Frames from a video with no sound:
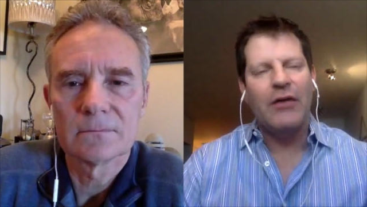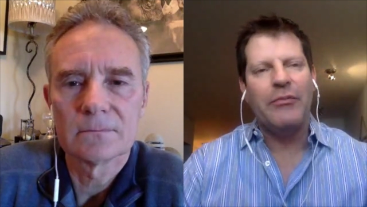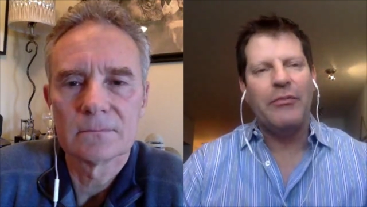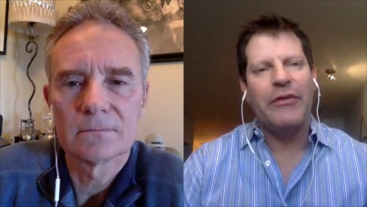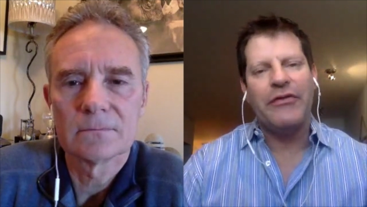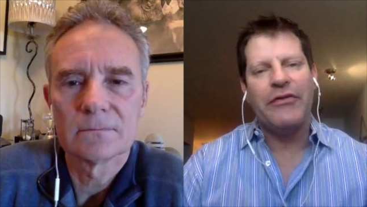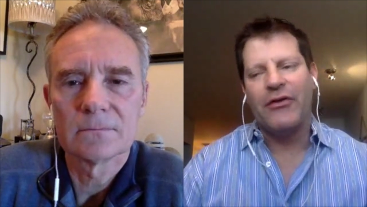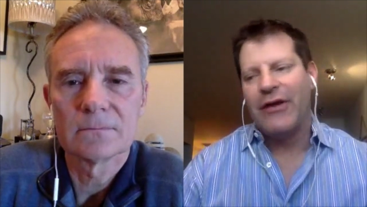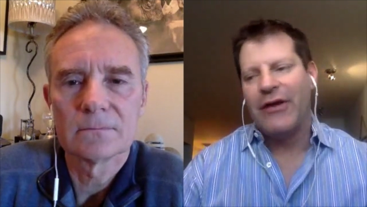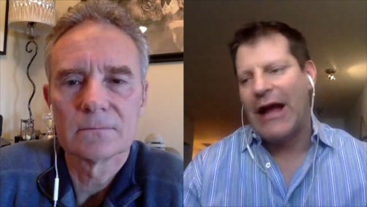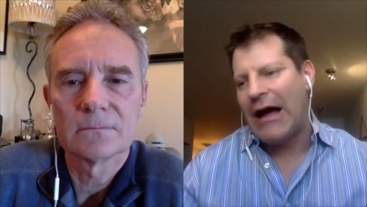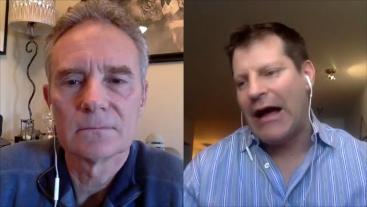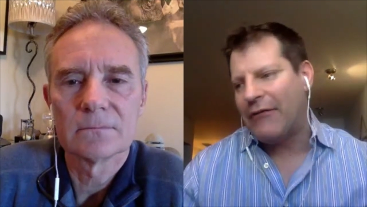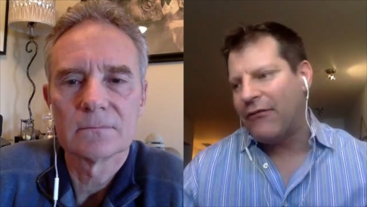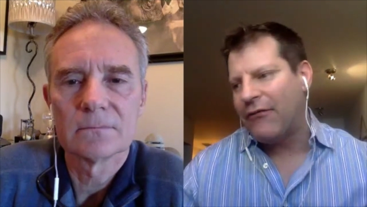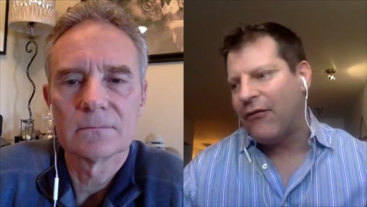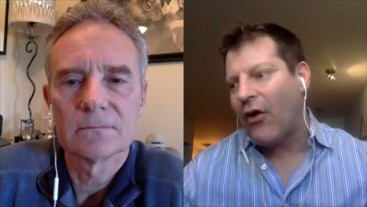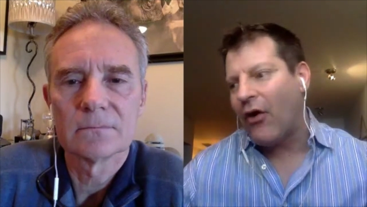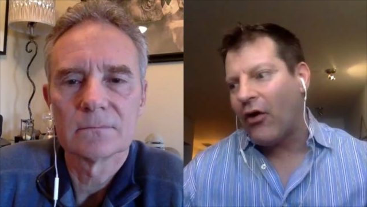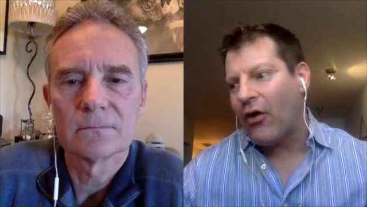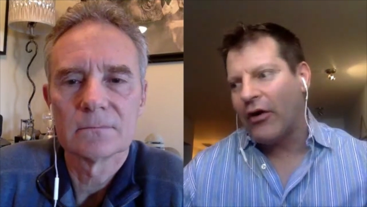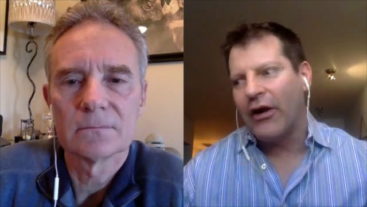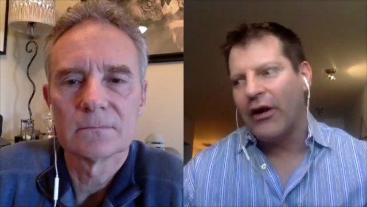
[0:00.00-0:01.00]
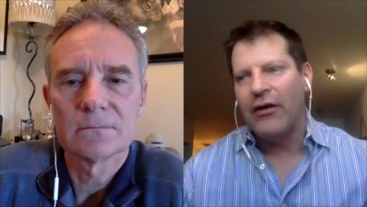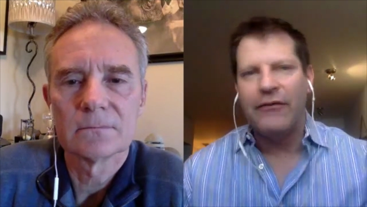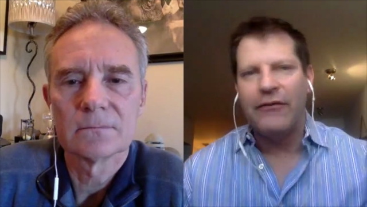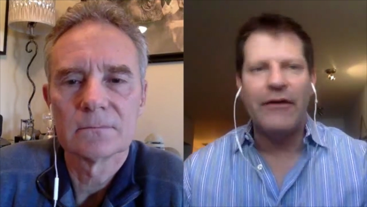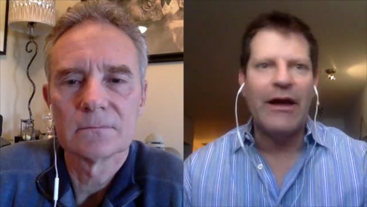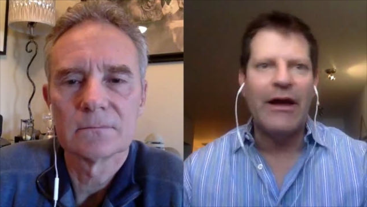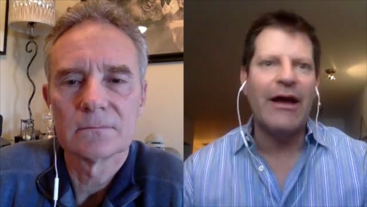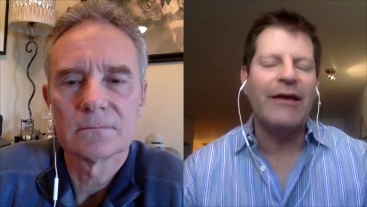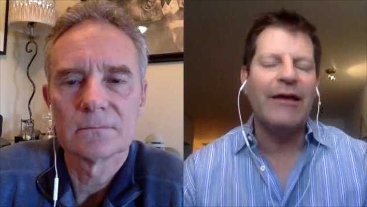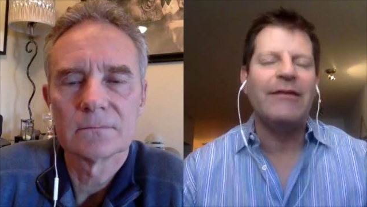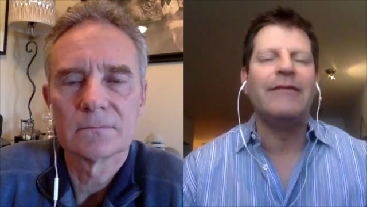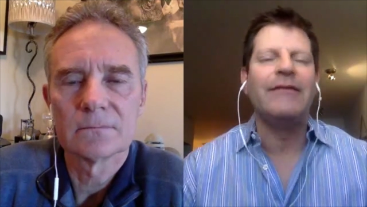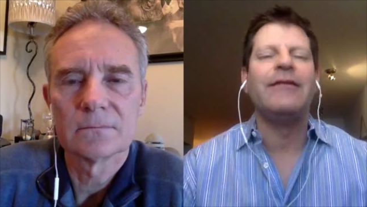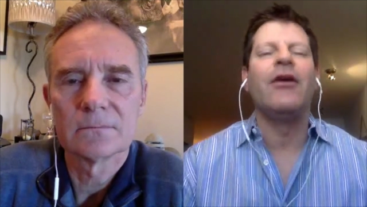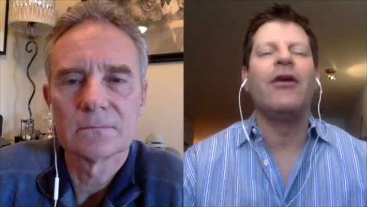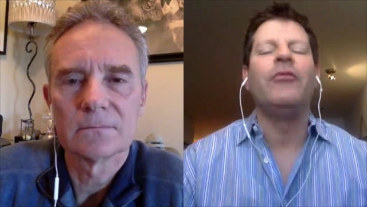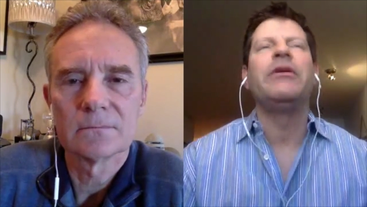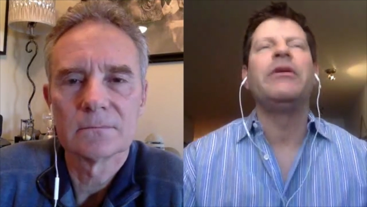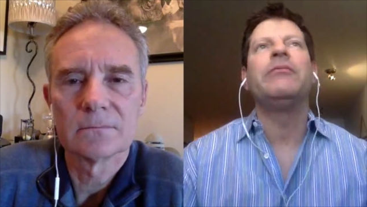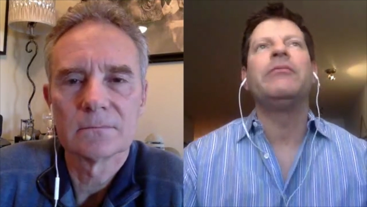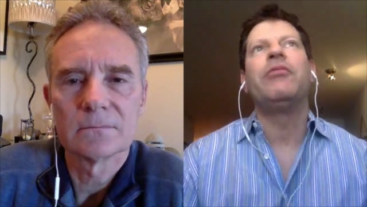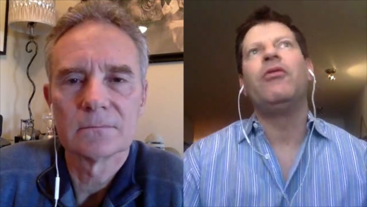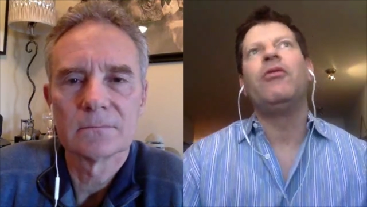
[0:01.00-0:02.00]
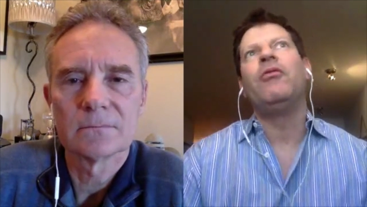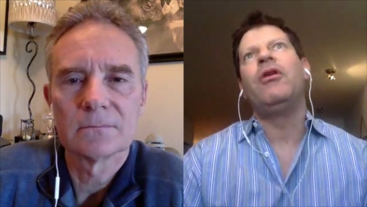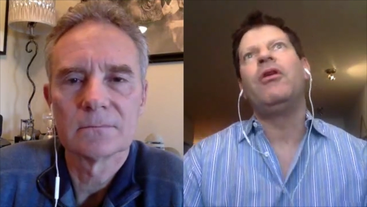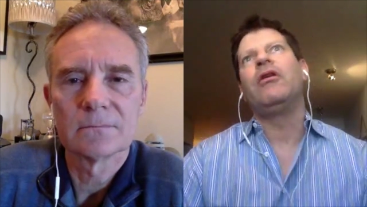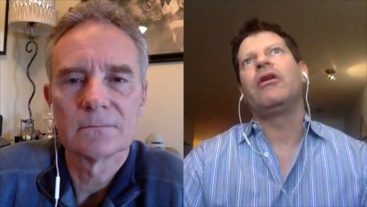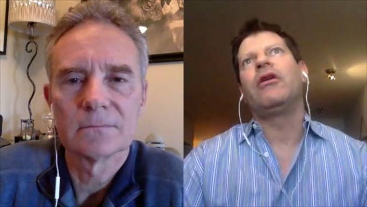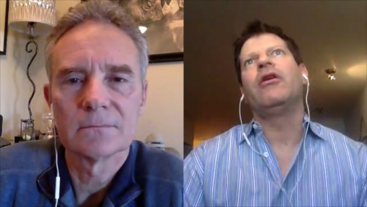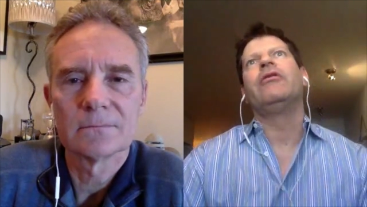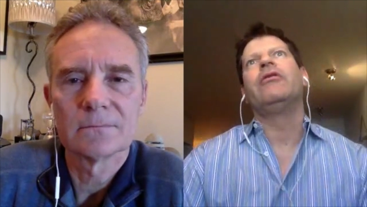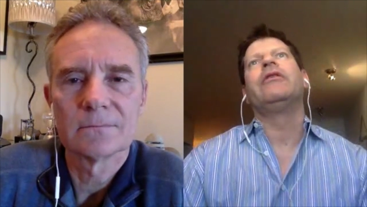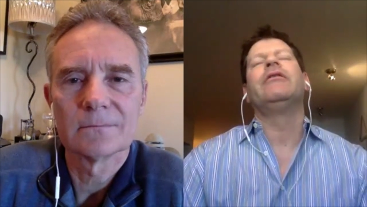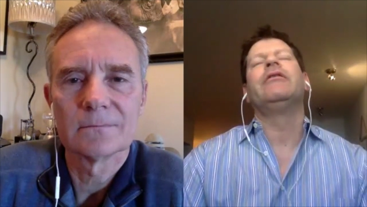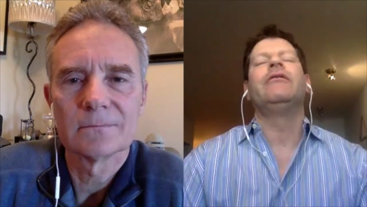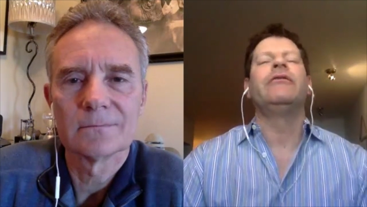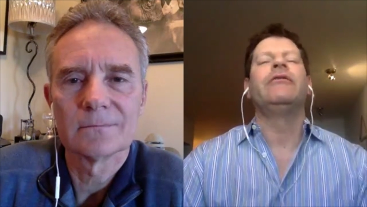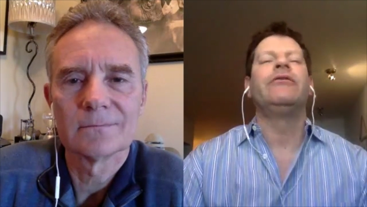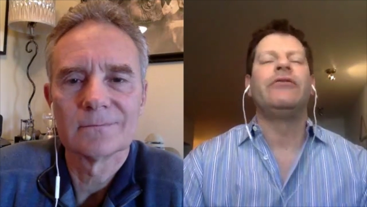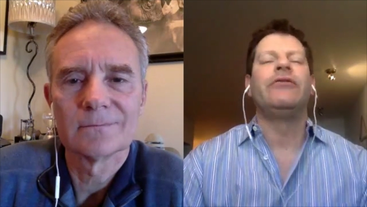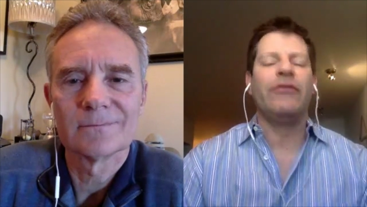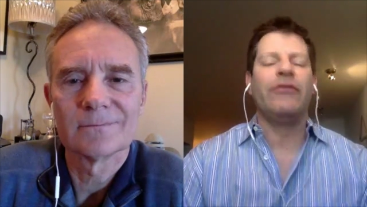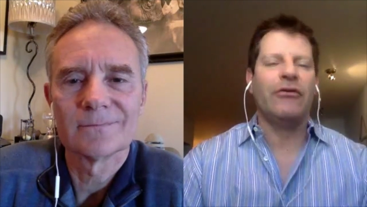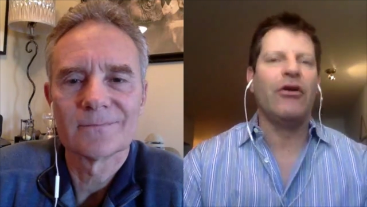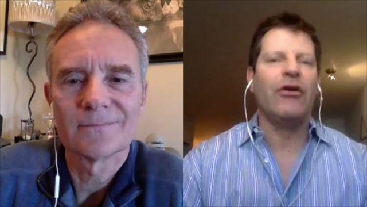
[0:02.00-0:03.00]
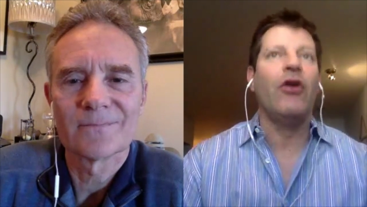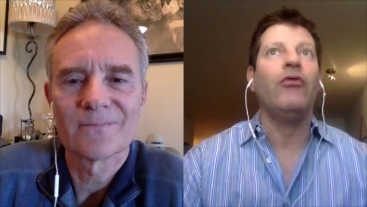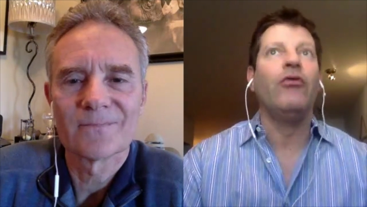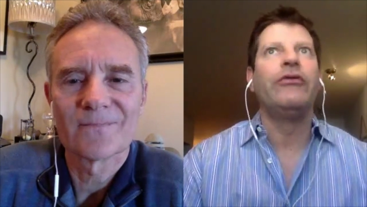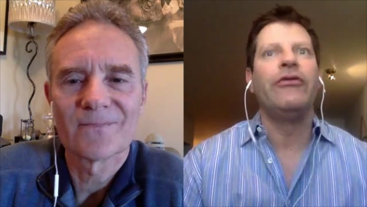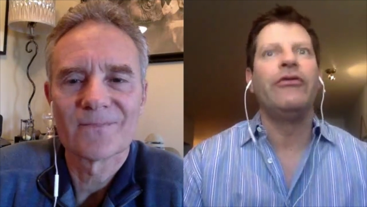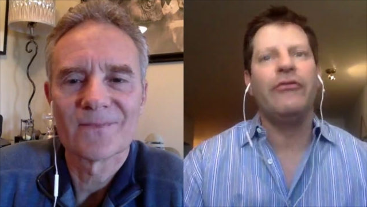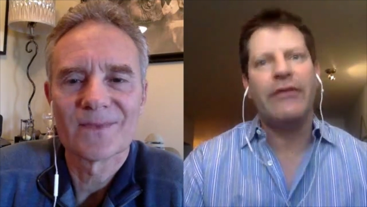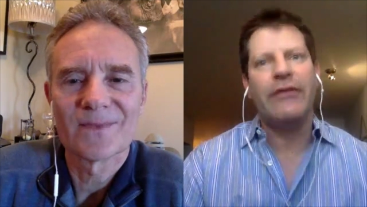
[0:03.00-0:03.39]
Speaker 1: but they're not far enough ahead to tell people, well, go do, do go